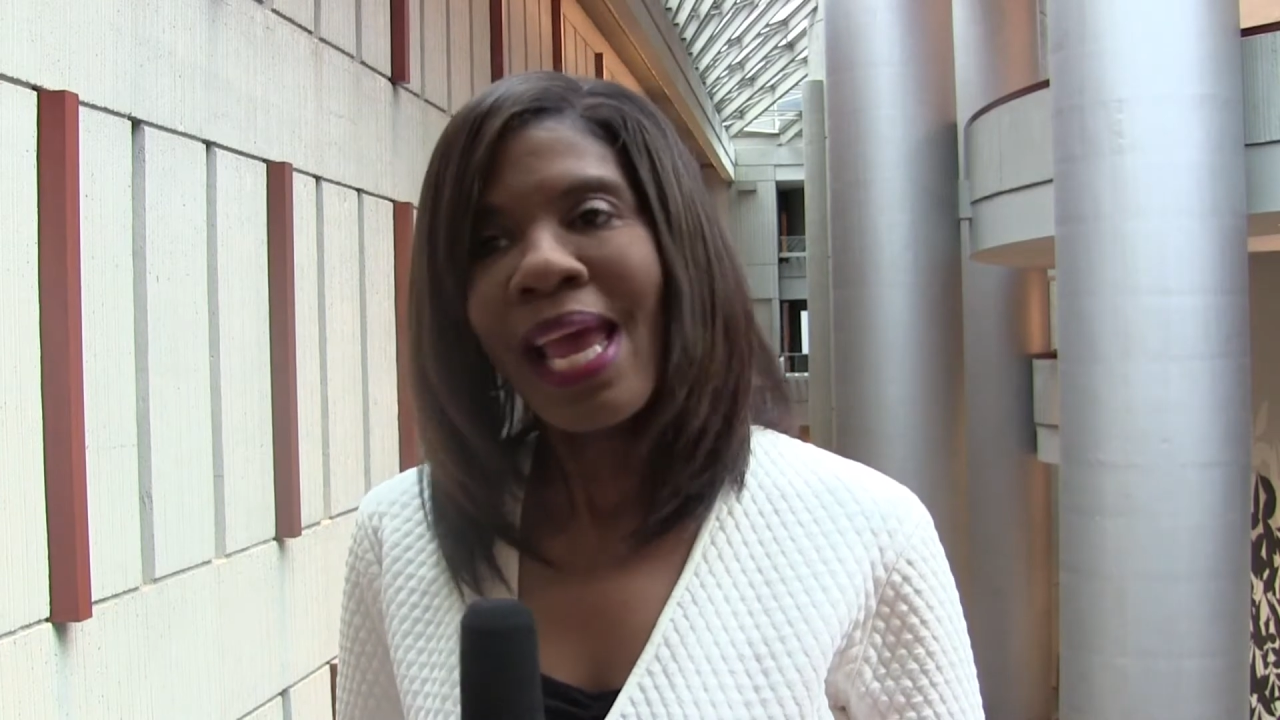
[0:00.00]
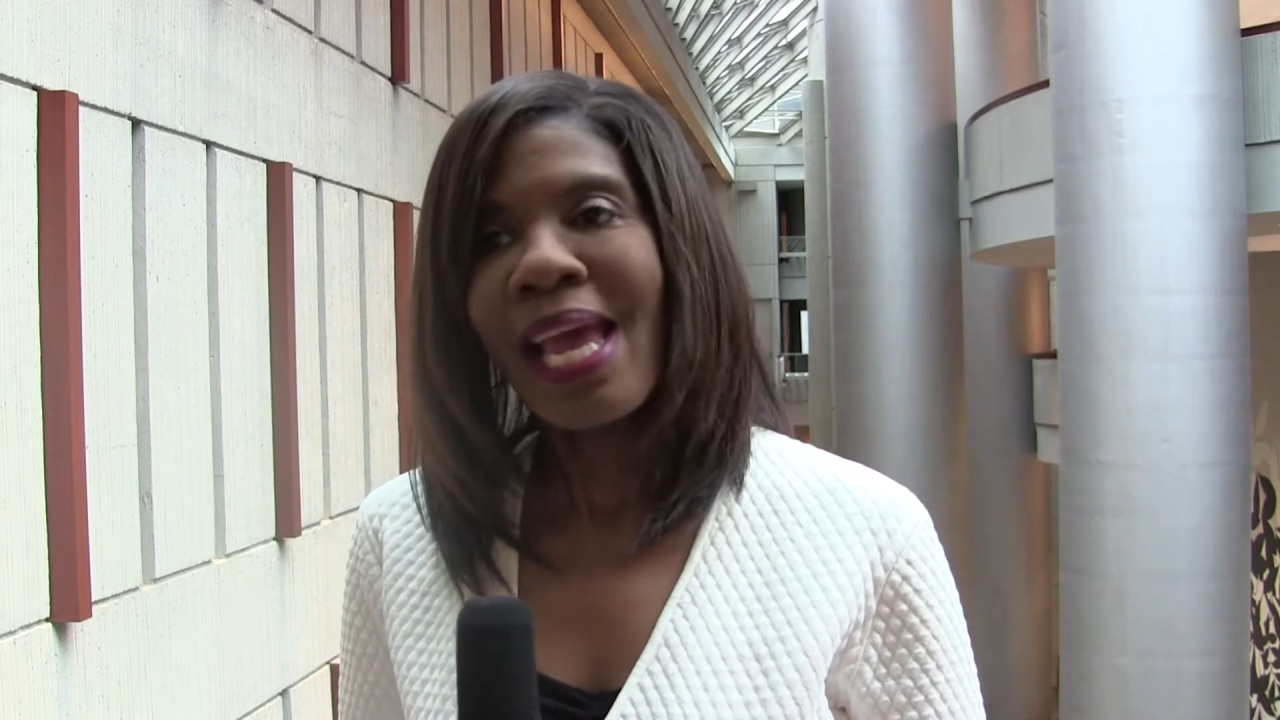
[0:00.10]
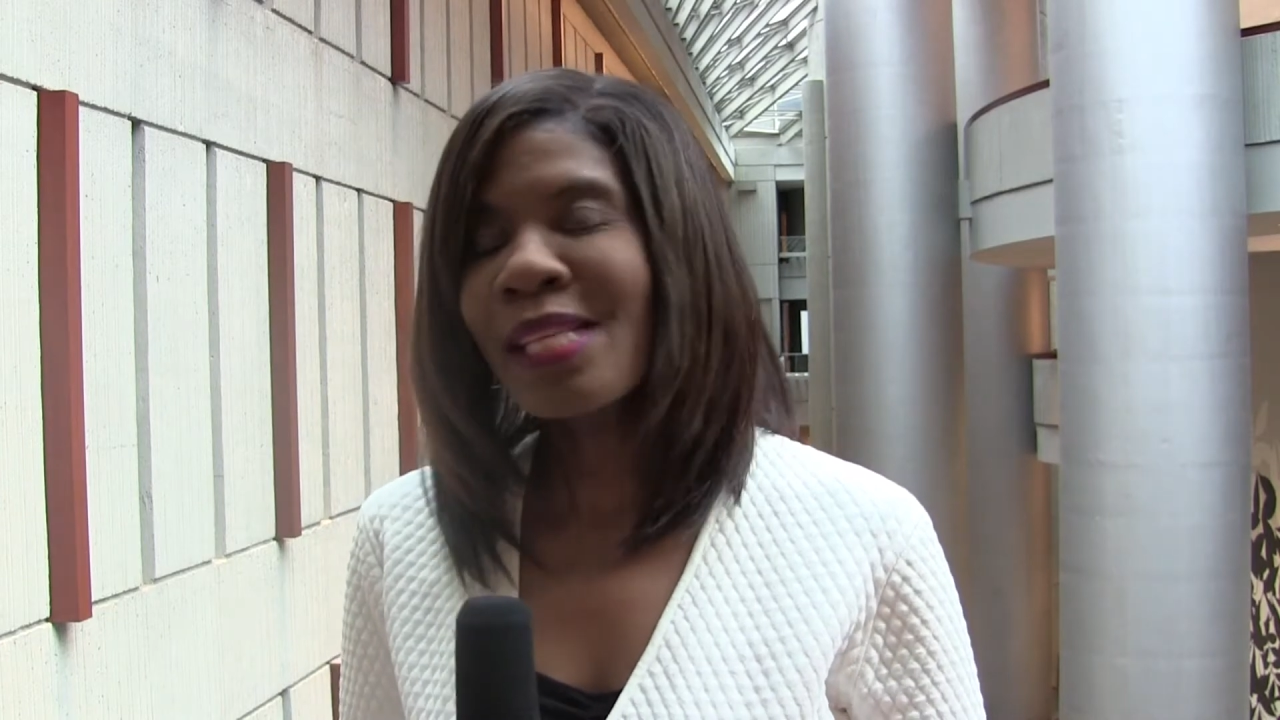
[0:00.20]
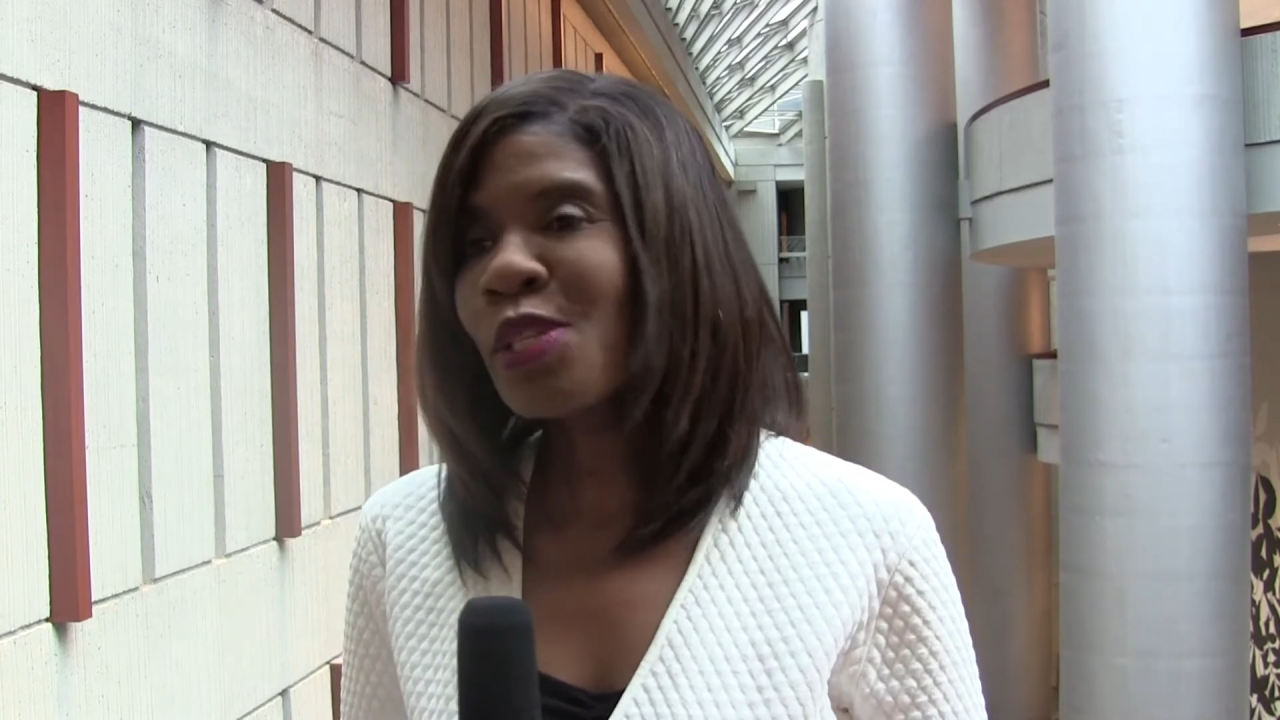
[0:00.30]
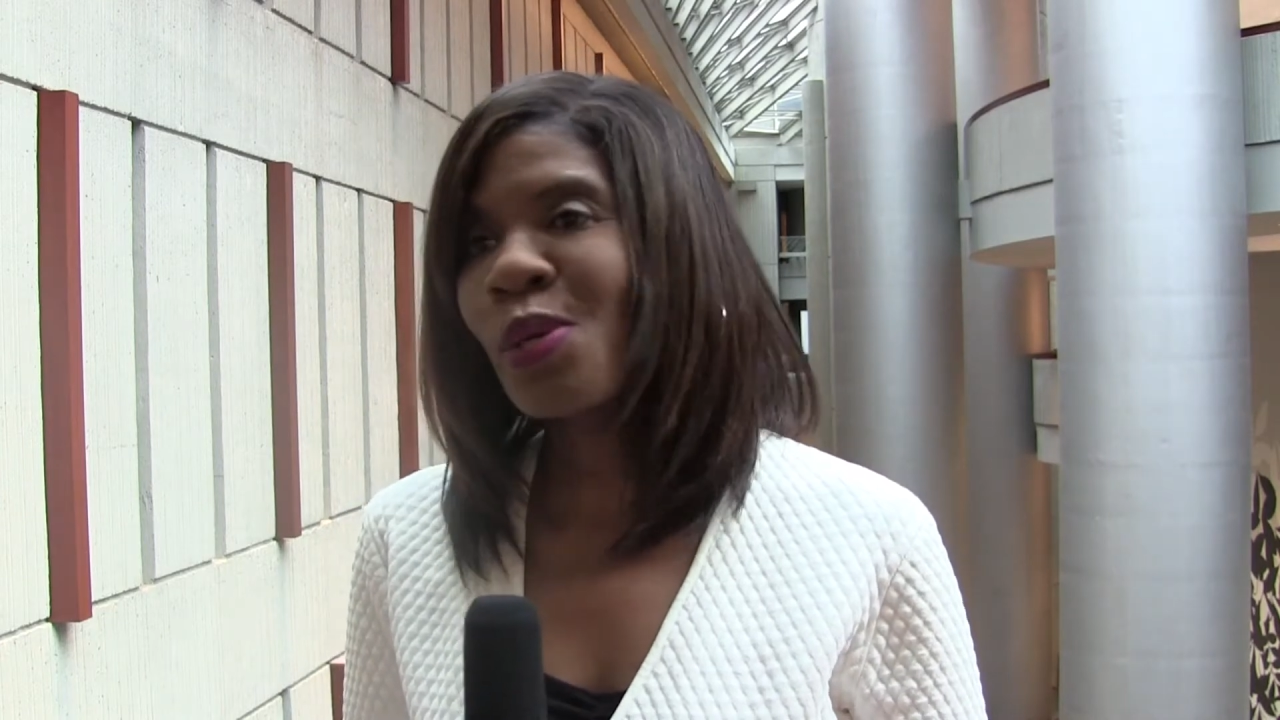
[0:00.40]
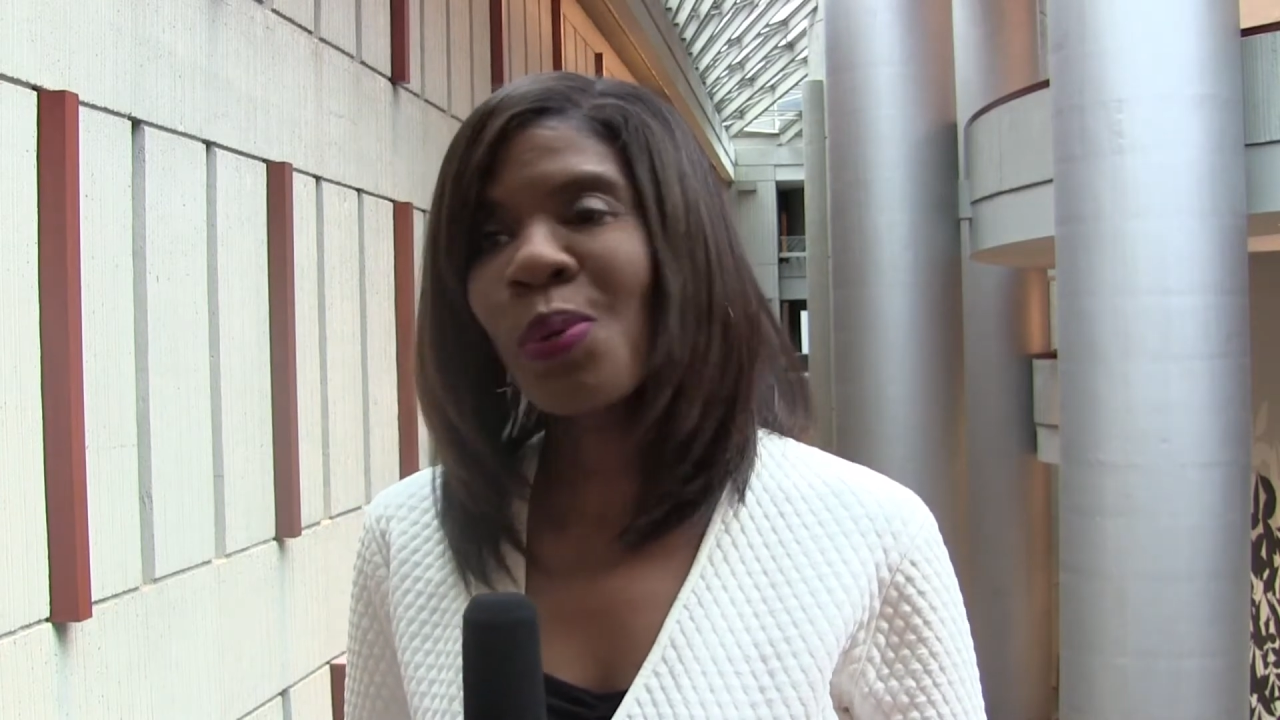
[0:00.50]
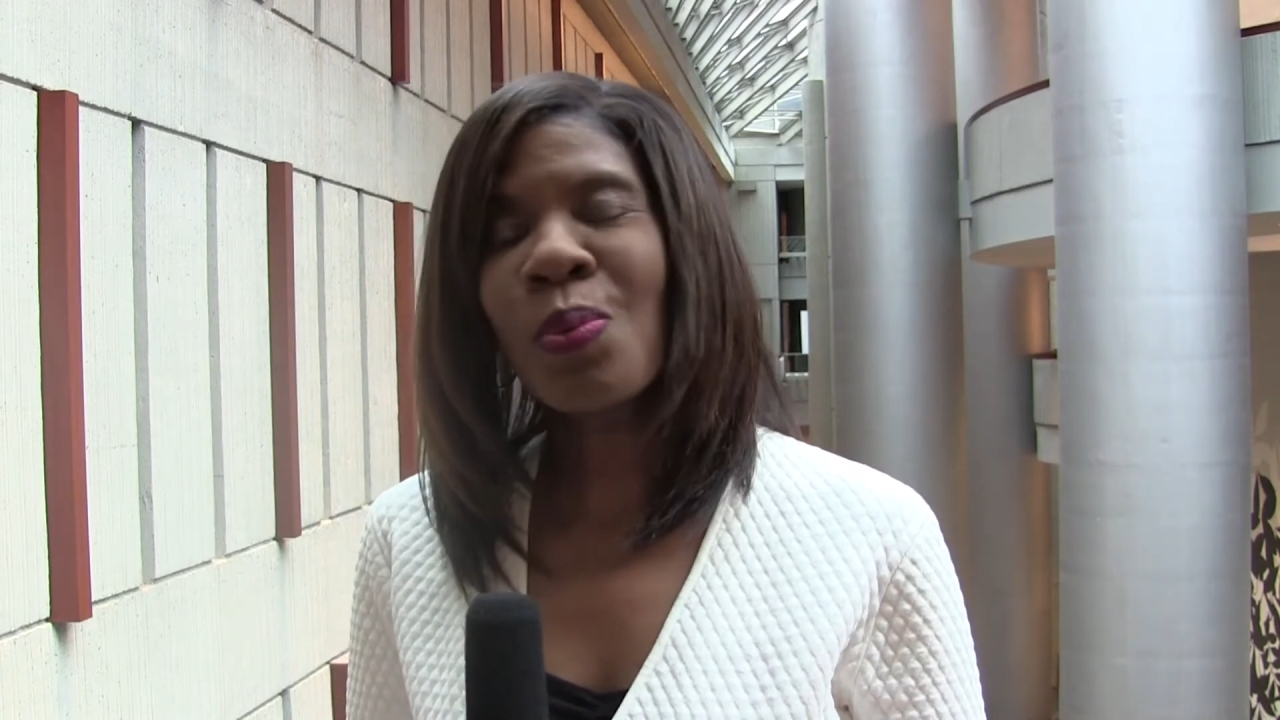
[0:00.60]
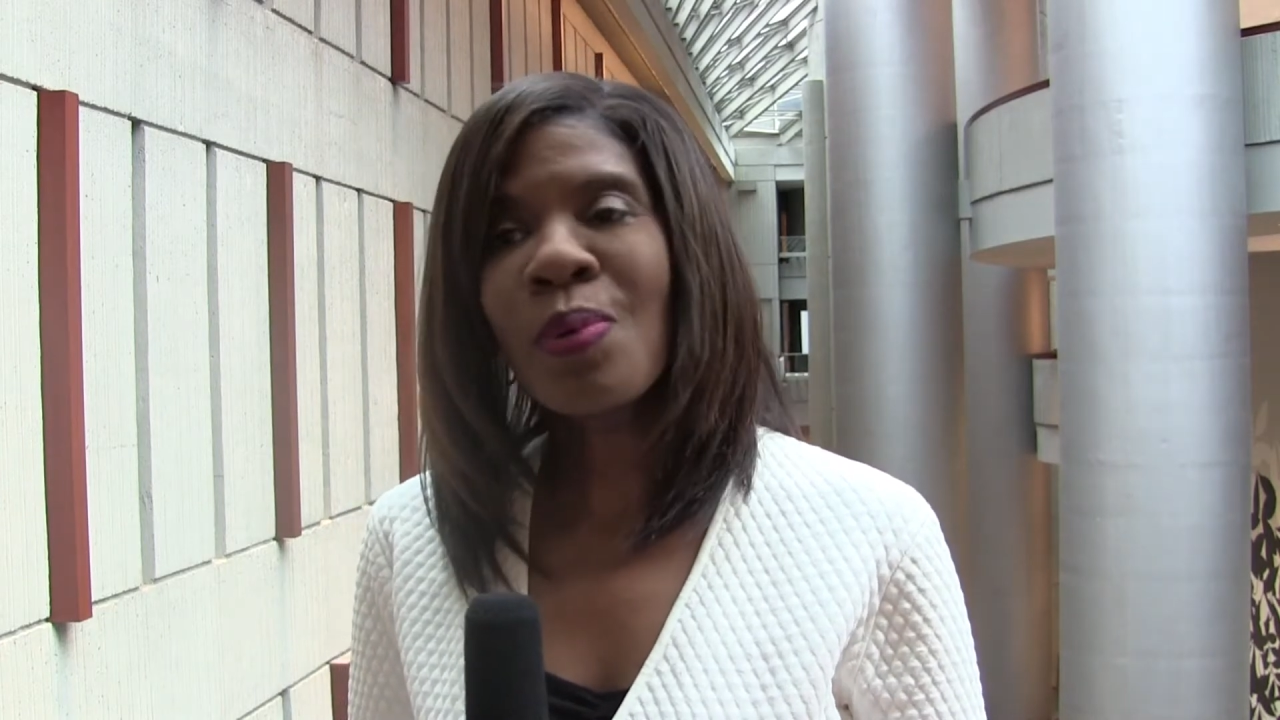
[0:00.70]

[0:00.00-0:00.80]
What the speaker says: And so